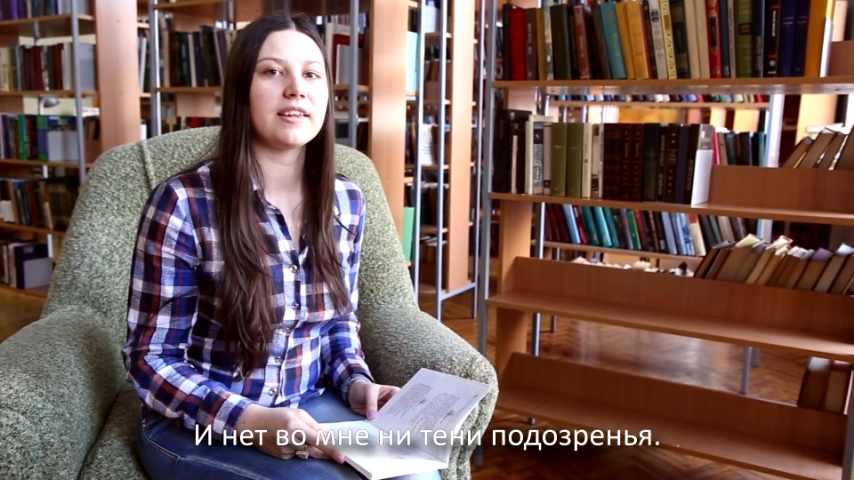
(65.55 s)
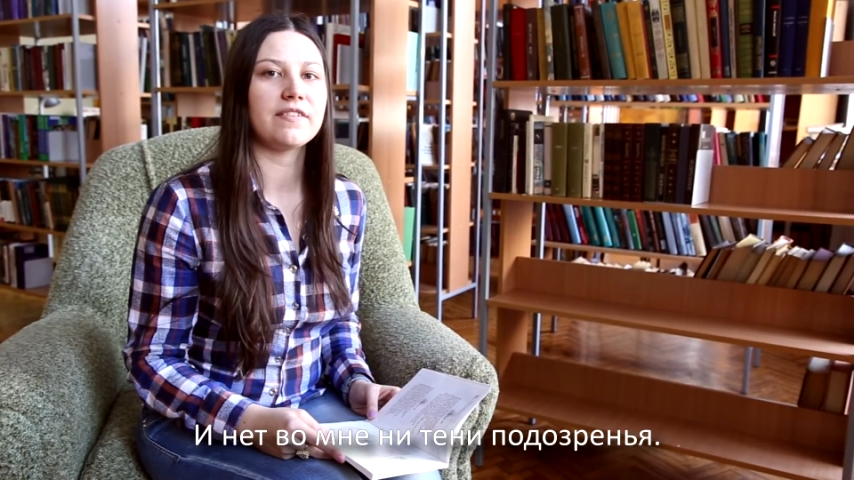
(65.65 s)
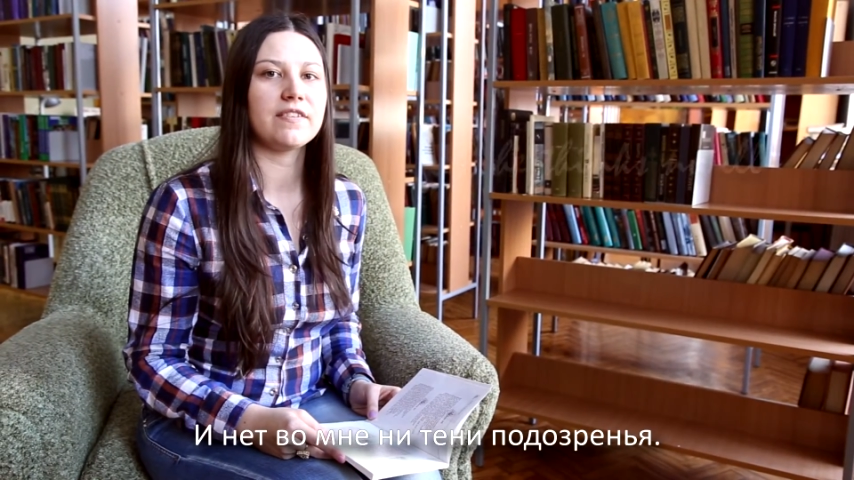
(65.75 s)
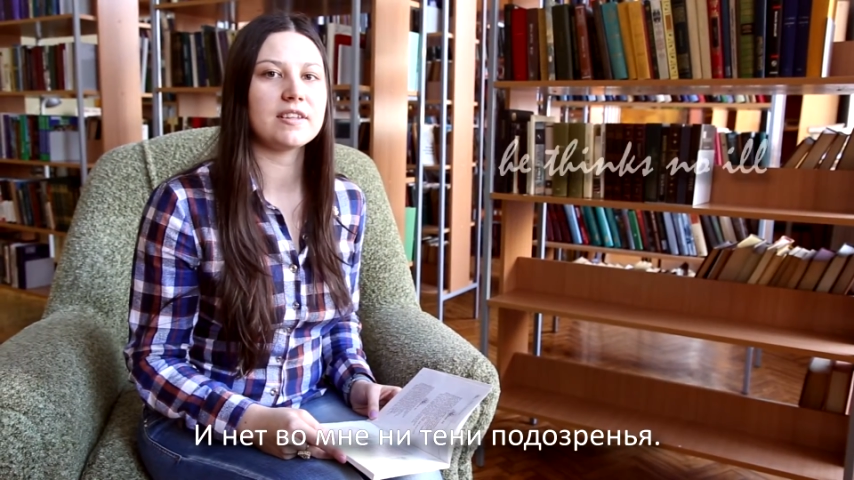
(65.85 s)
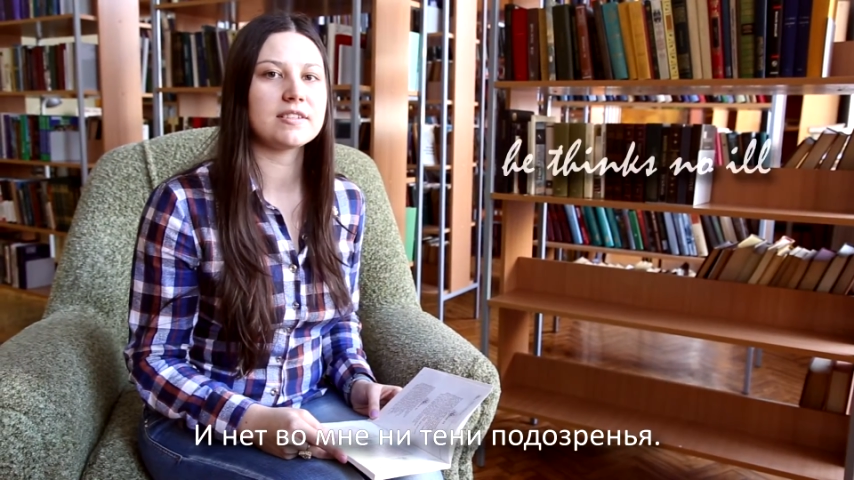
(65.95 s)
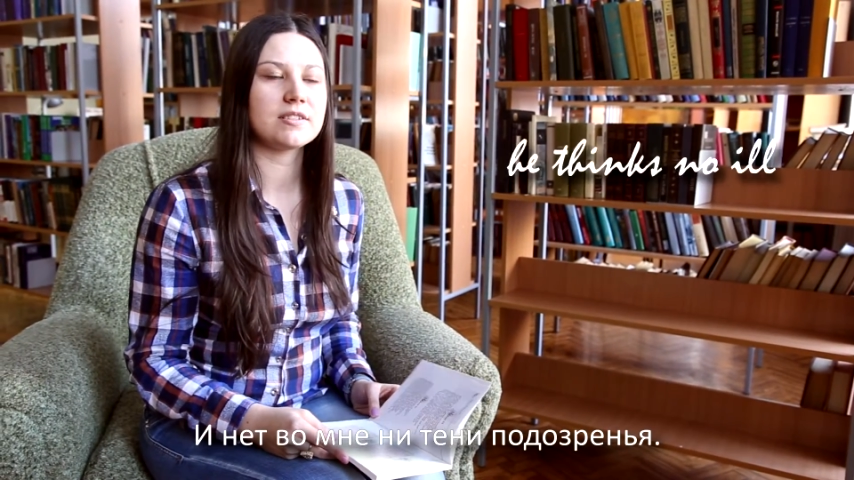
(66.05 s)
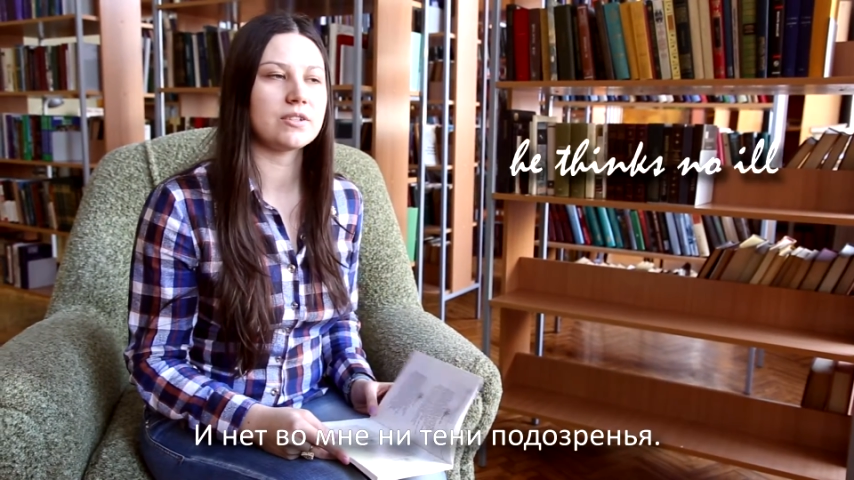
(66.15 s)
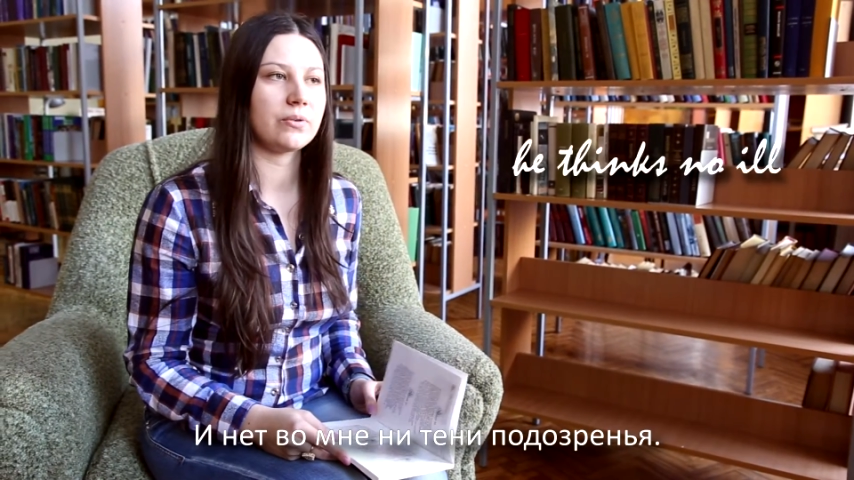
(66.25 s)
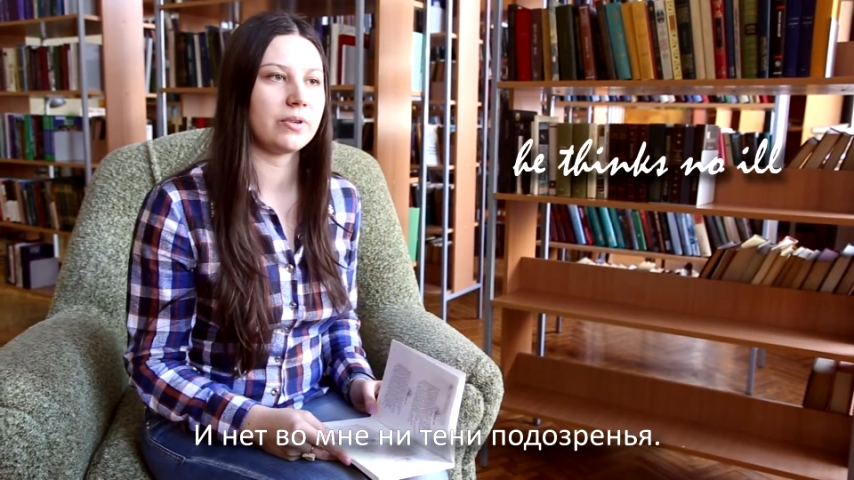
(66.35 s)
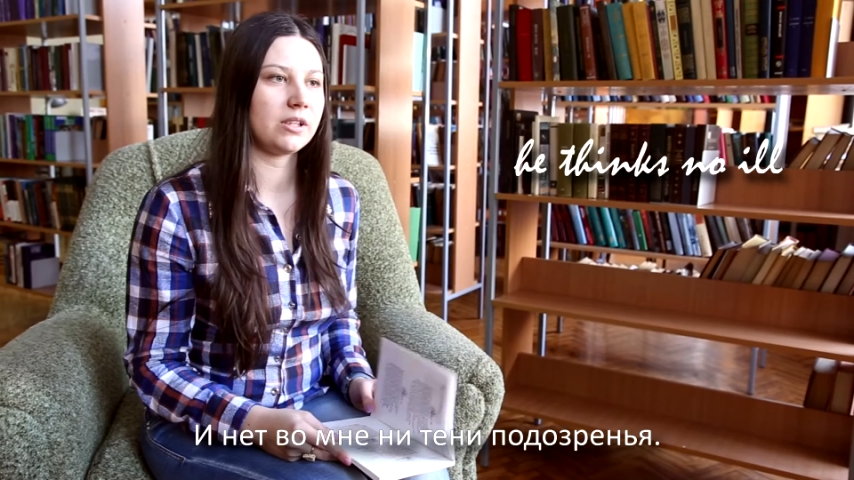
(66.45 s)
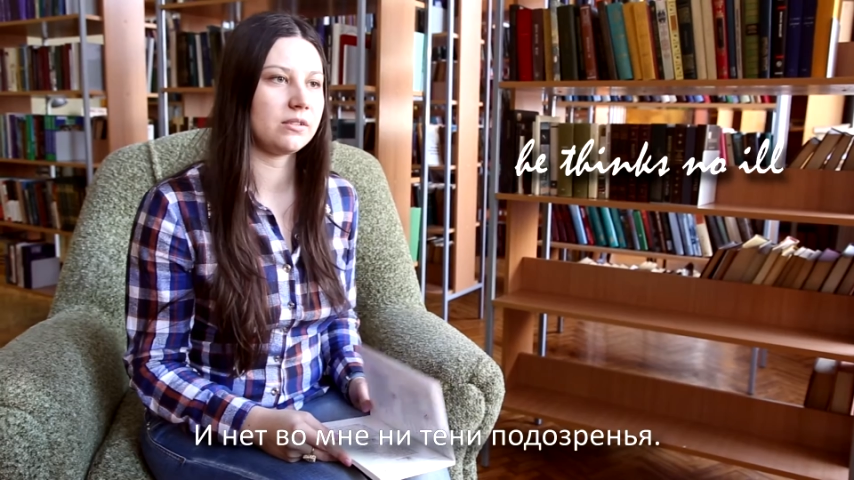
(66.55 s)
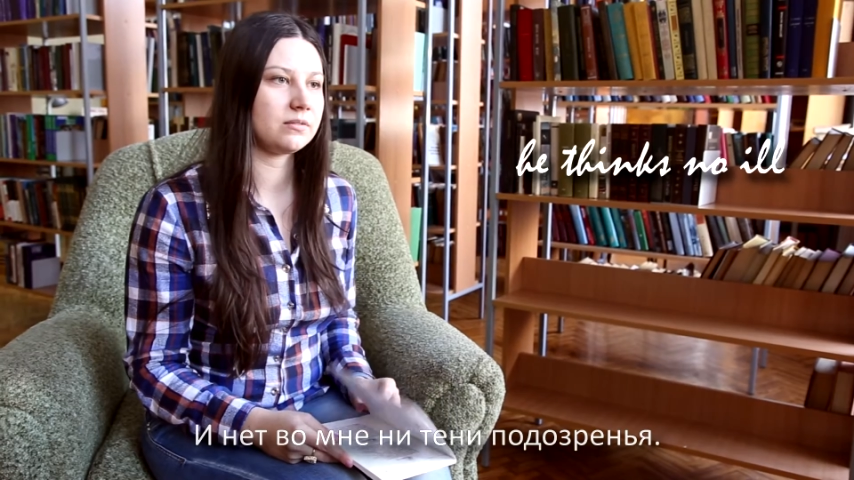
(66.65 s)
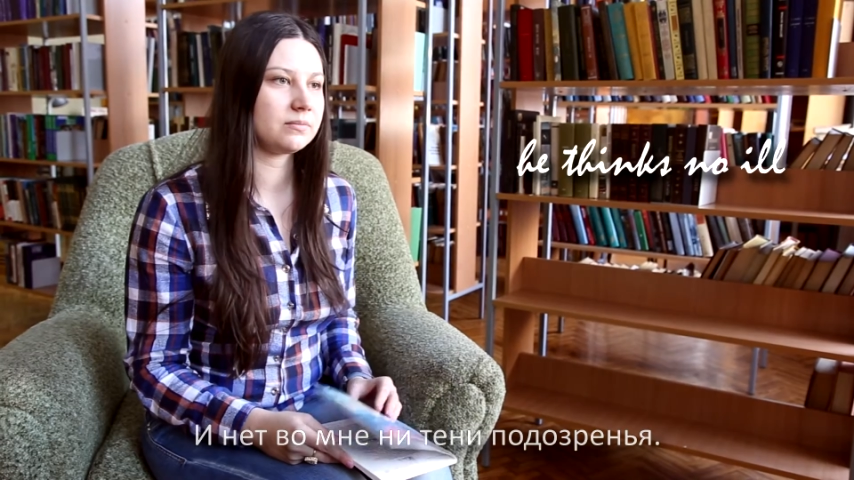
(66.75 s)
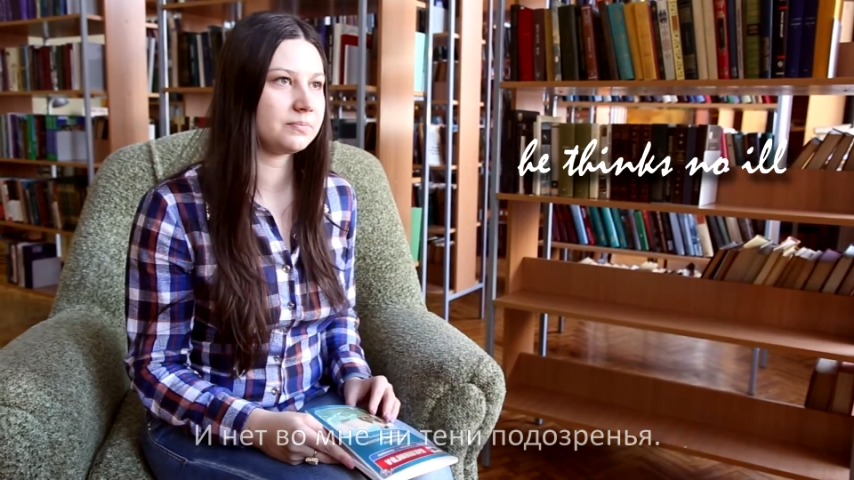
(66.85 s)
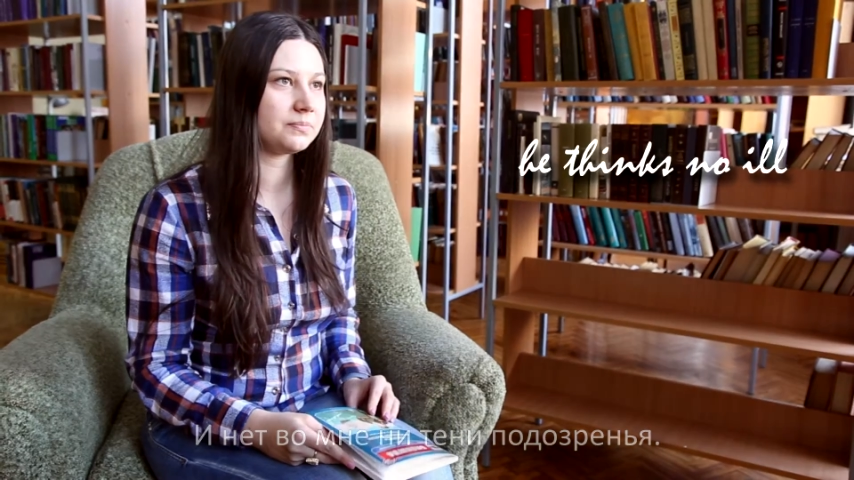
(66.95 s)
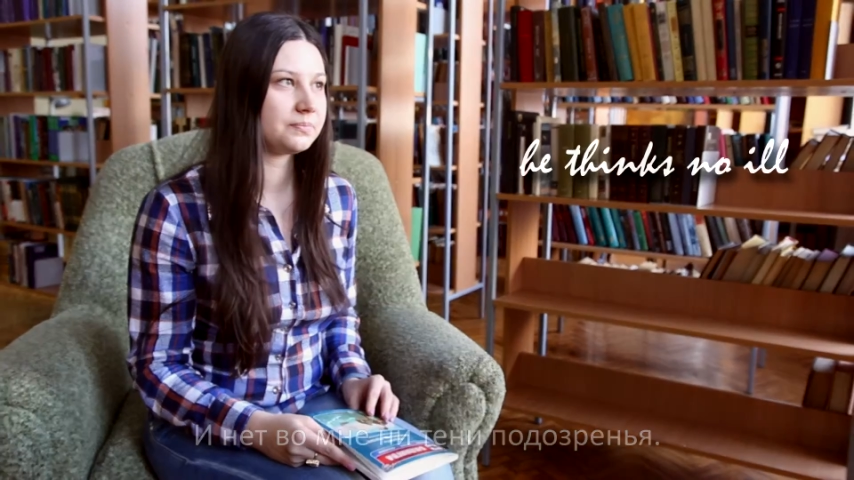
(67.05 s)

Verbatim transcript: he thinks no ill.